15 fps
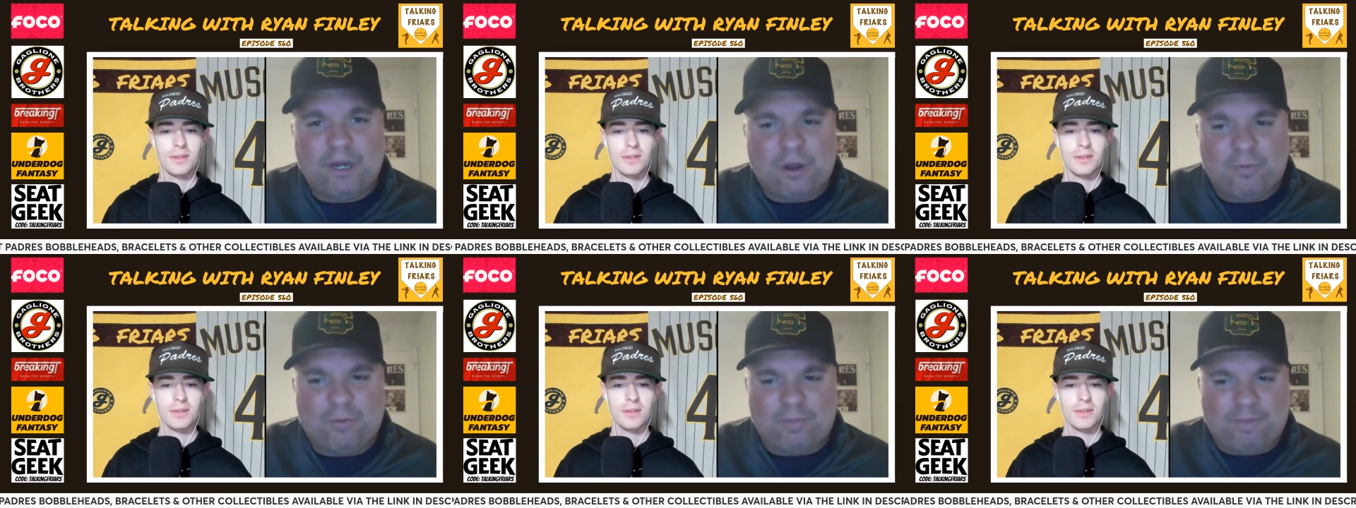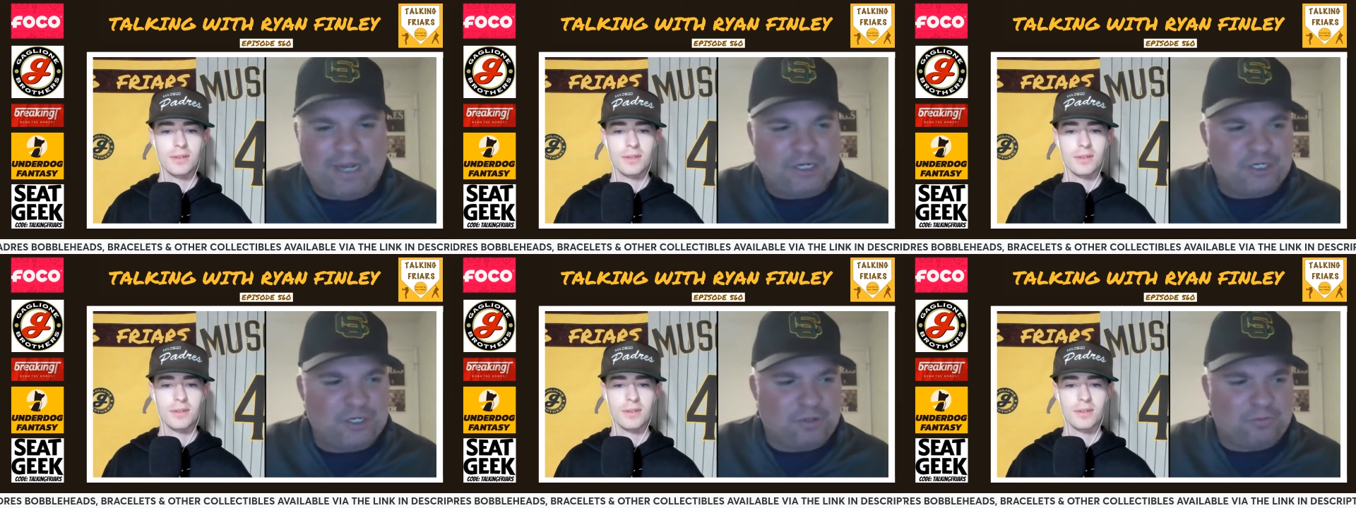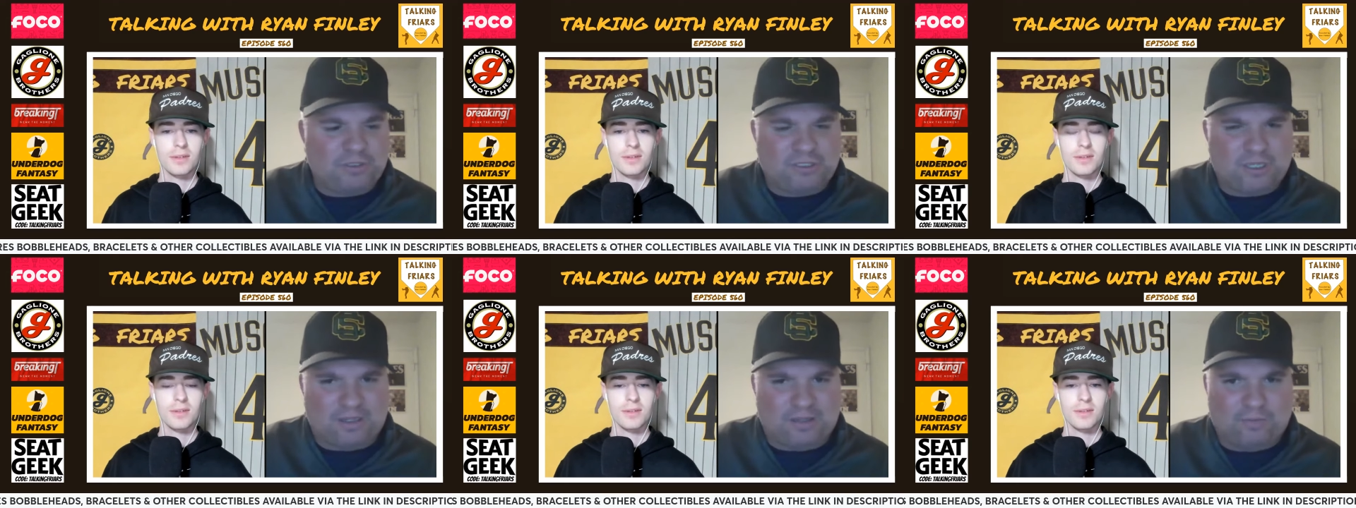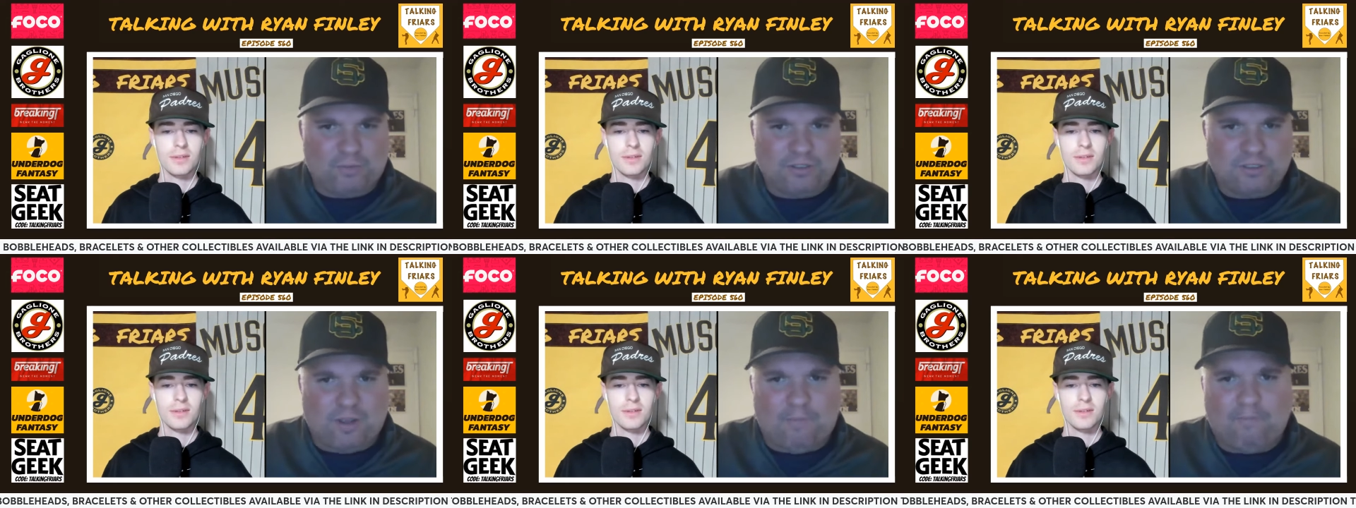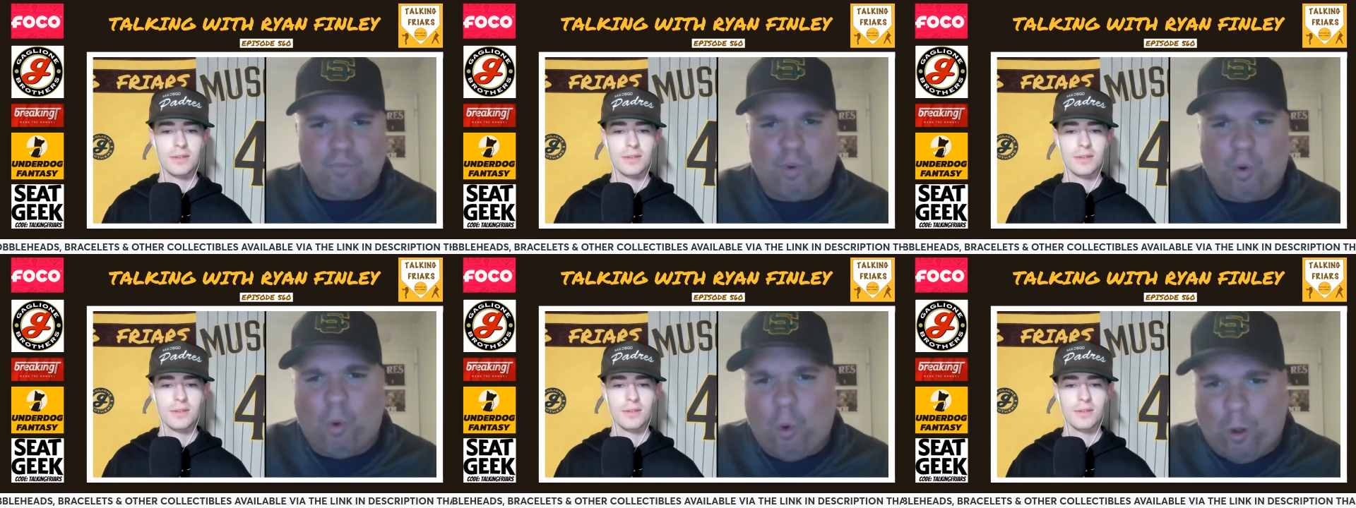Speaker 1: you know, when Mike Shildt was a was a
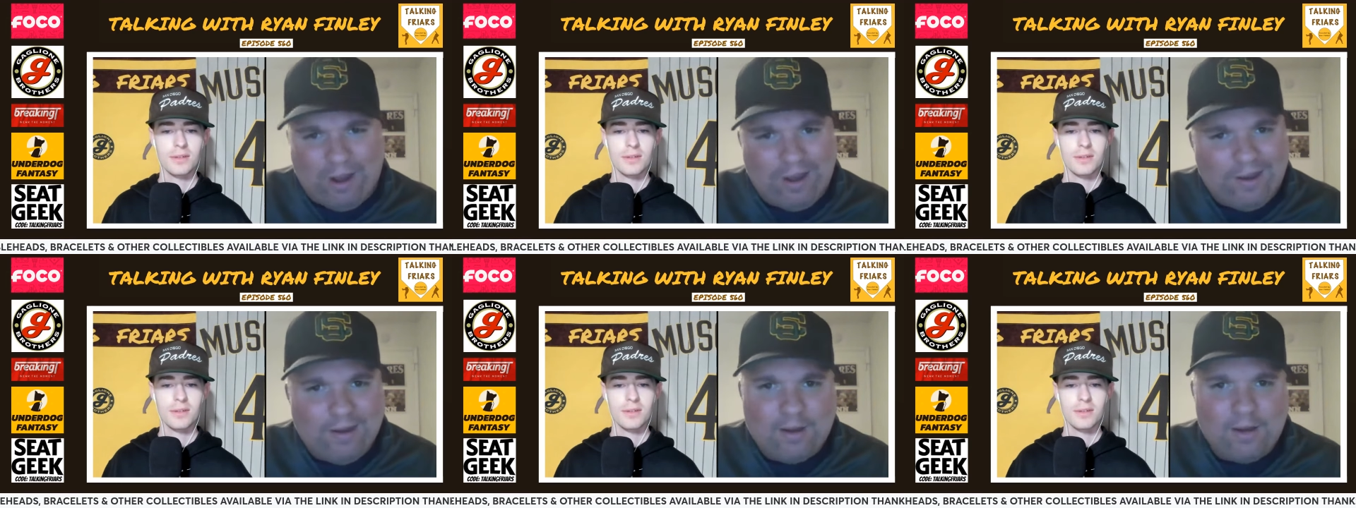boy,